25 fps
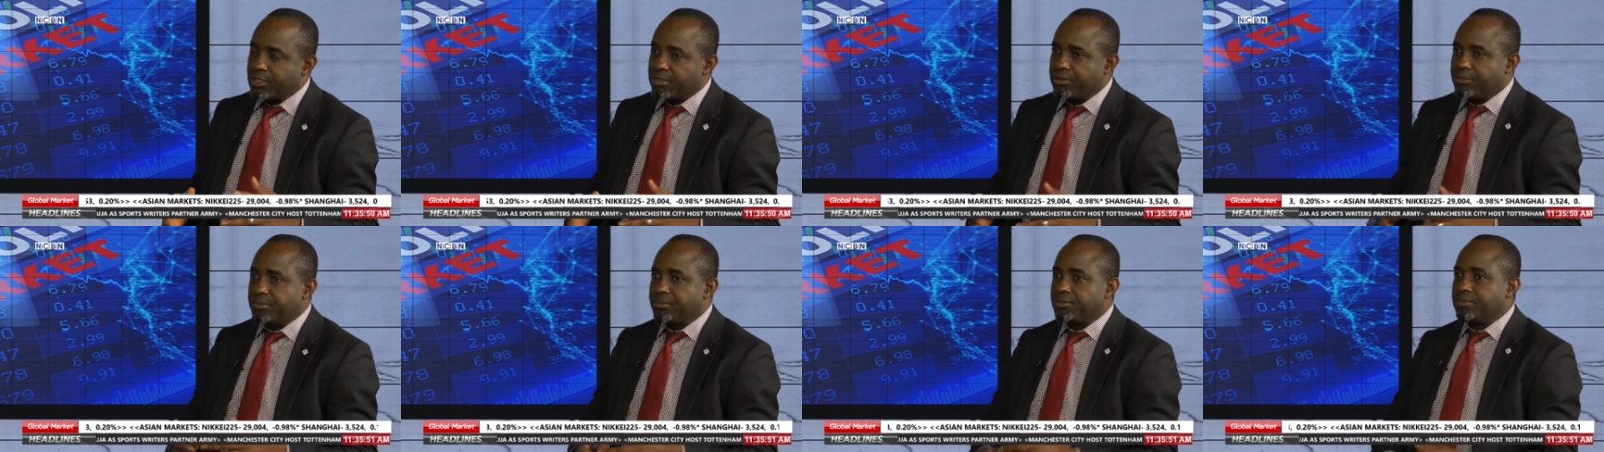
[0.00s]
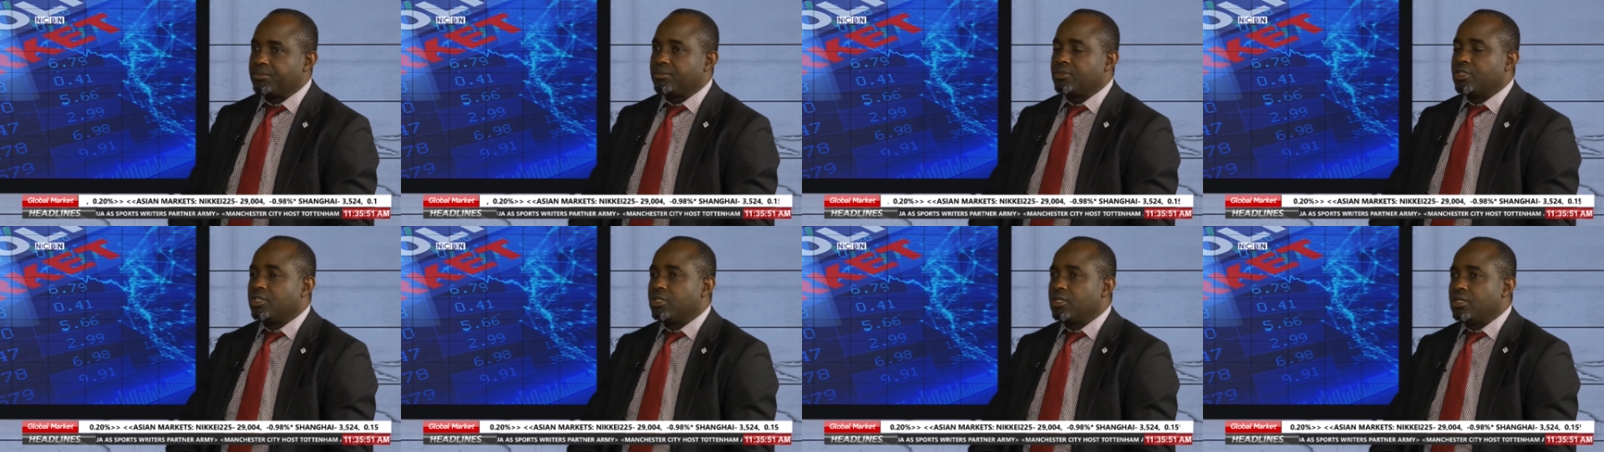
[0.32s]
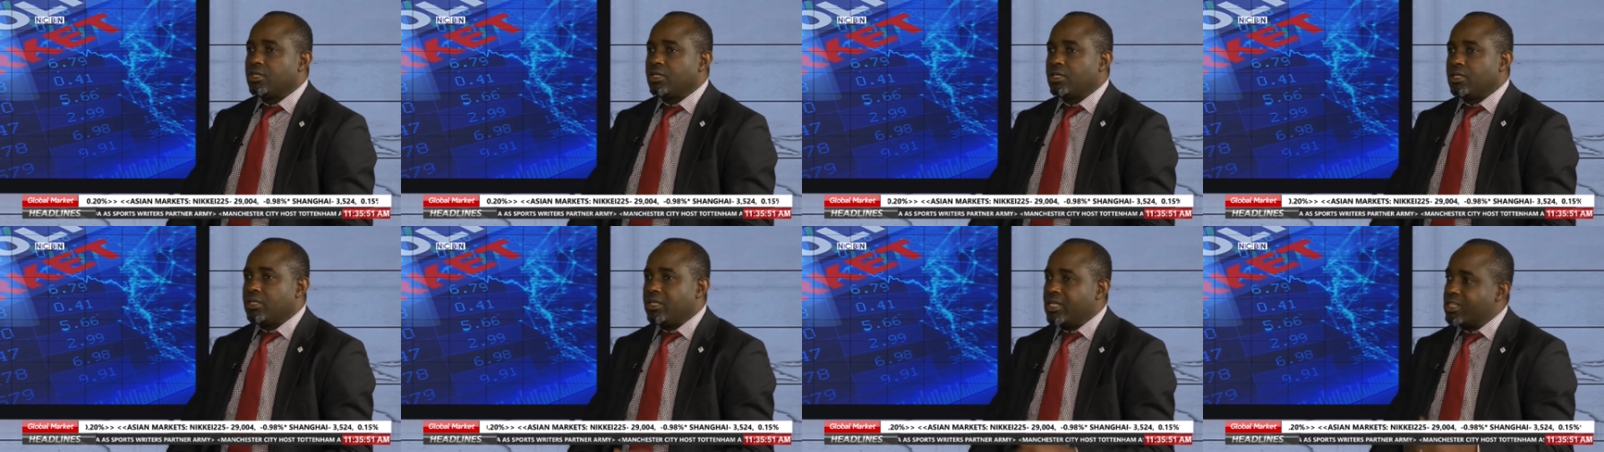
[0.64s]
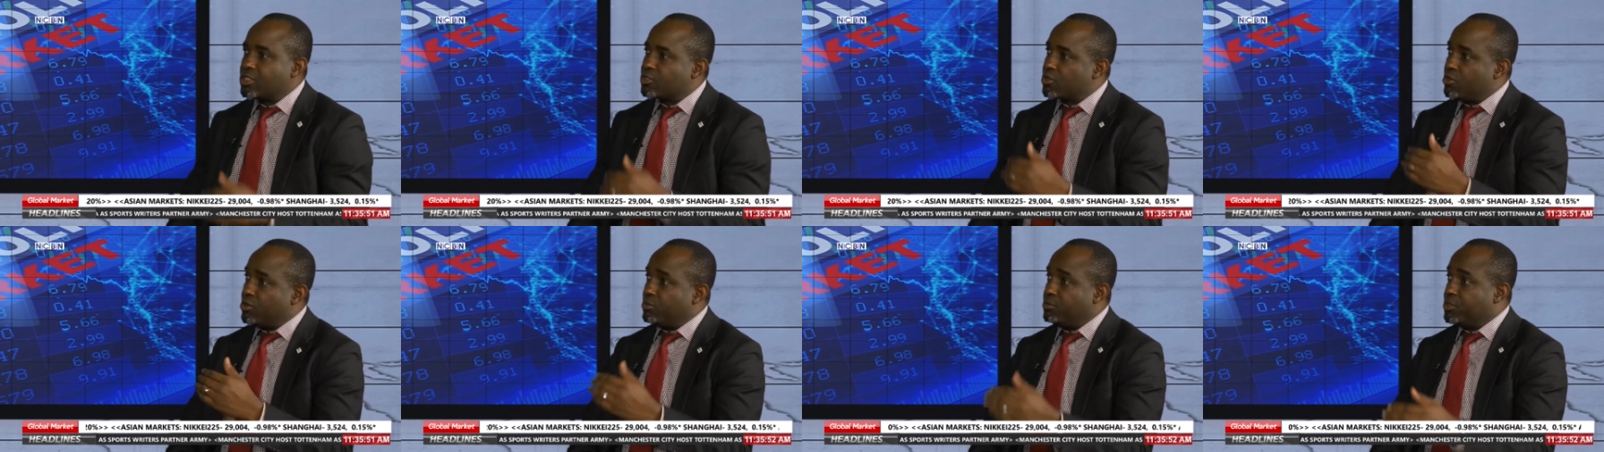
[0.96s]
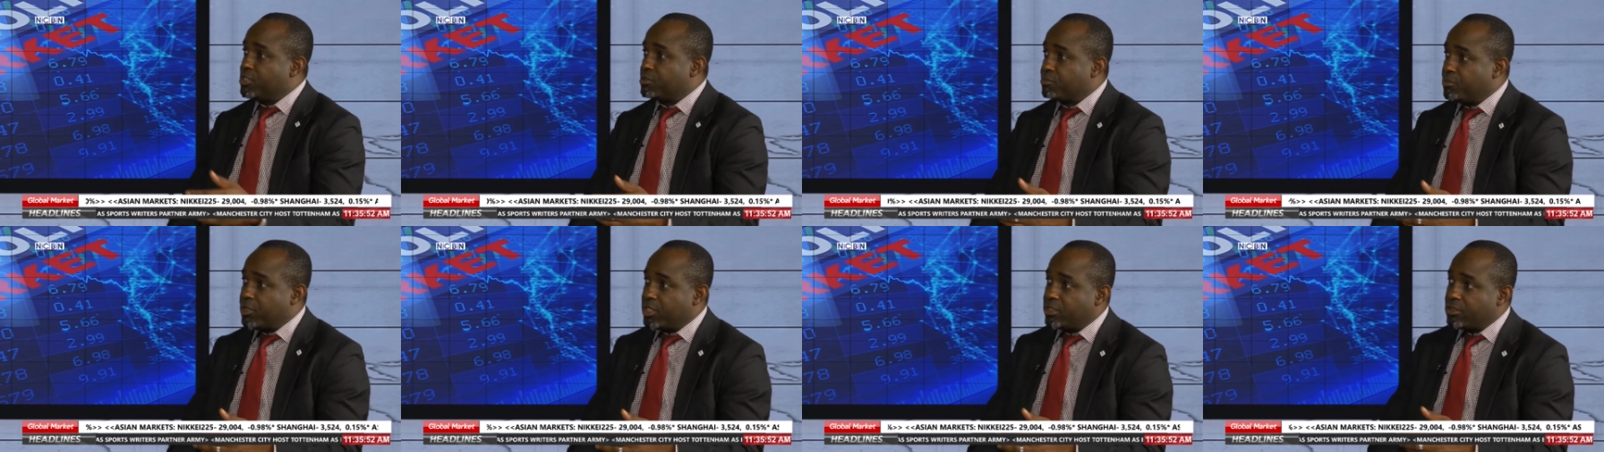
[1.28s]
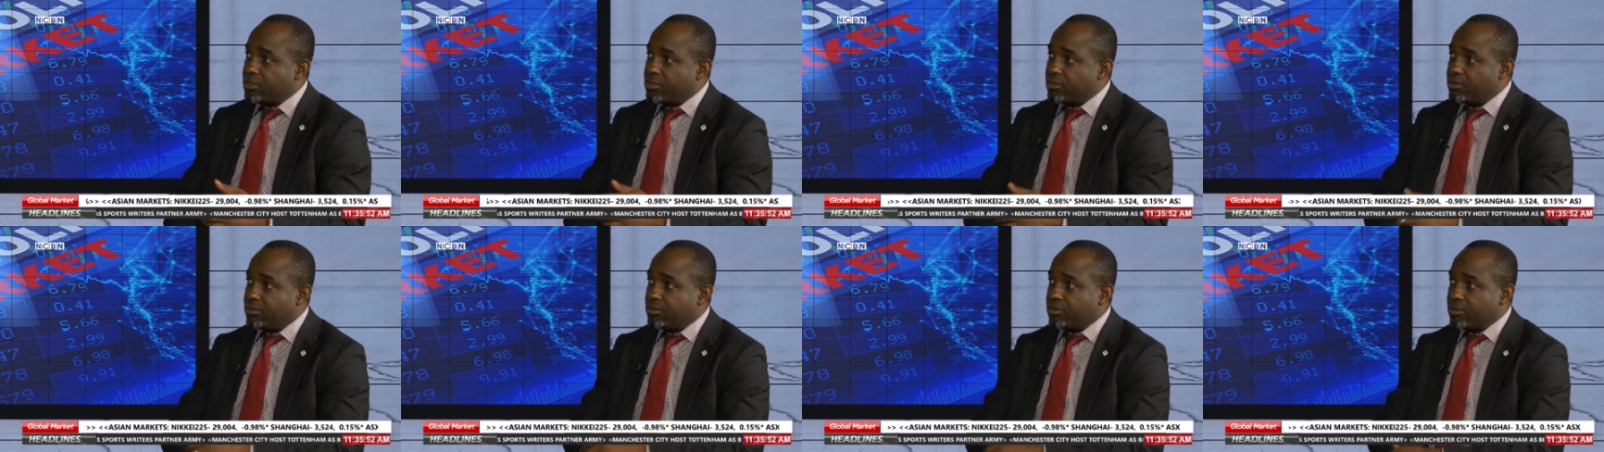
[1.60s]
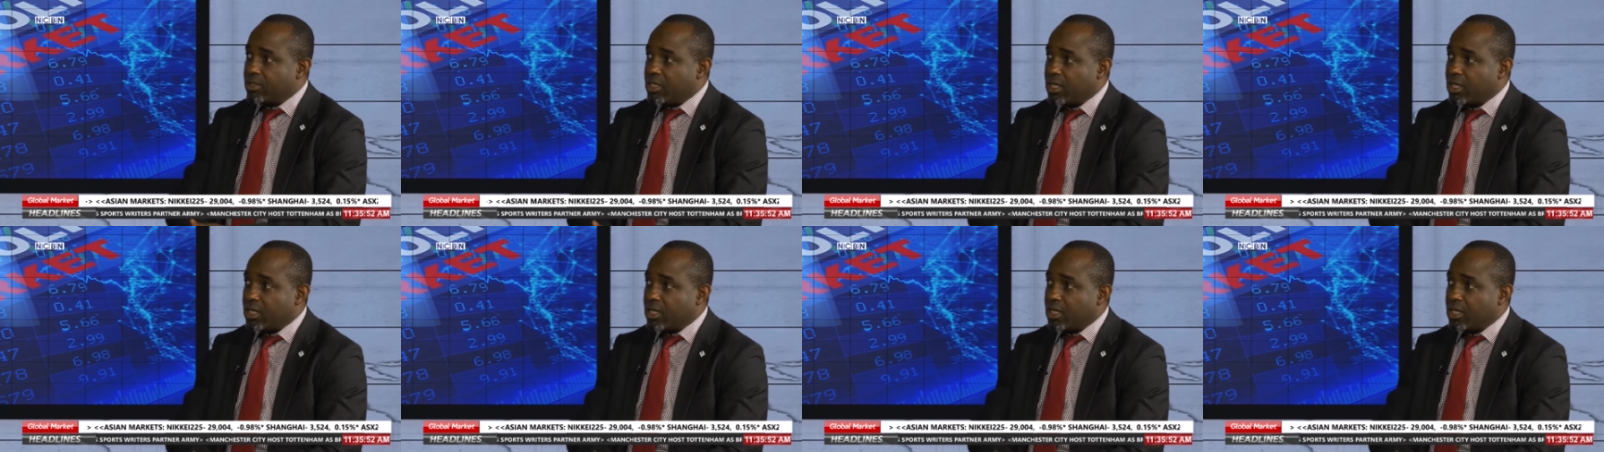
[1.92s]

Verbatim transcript: Yes, yes. There's commitment,